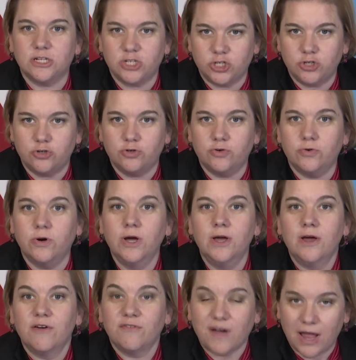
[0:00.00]
to
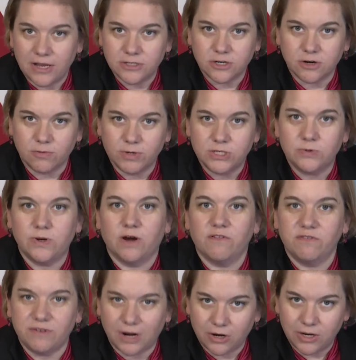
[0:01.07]
Pfizer, which we are
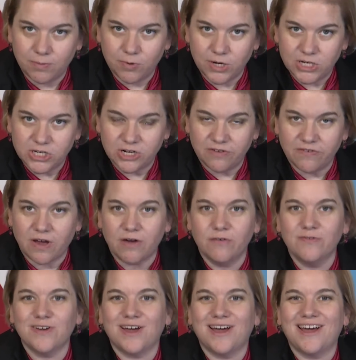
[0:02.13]
very appreciative
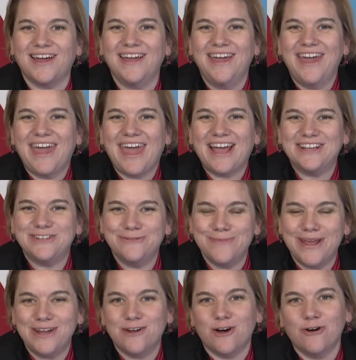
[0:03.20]
of. As you
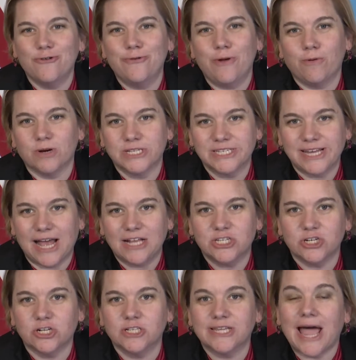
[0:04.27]
may know, we were
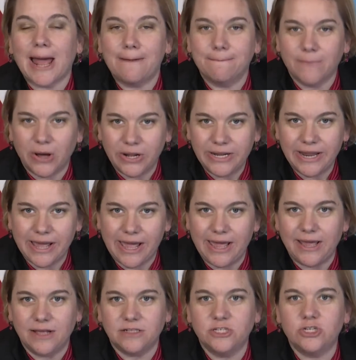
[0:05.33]
scheduled on
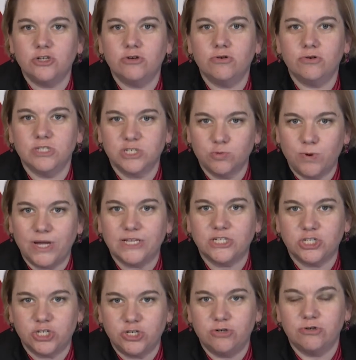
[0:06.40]
Monday to
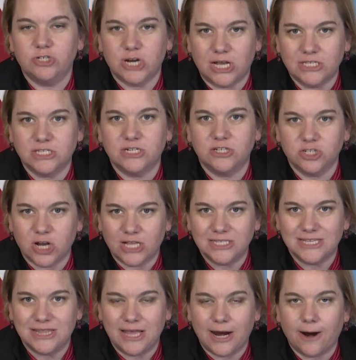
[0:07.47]
switch to Johnson &
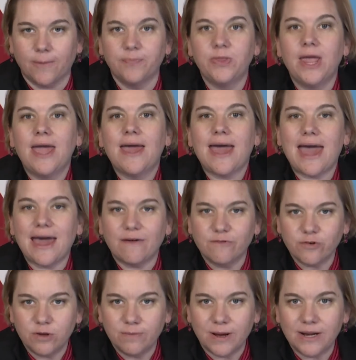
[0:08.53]
Johnson there.
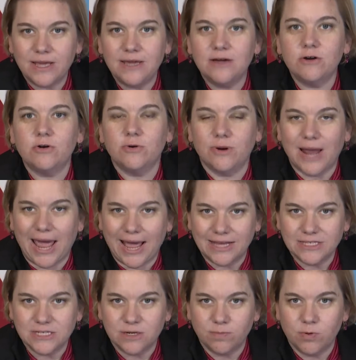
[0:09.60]
Everybody who
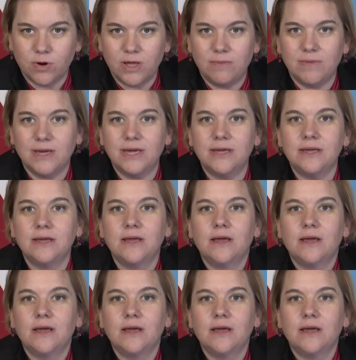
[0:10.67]
has an appointment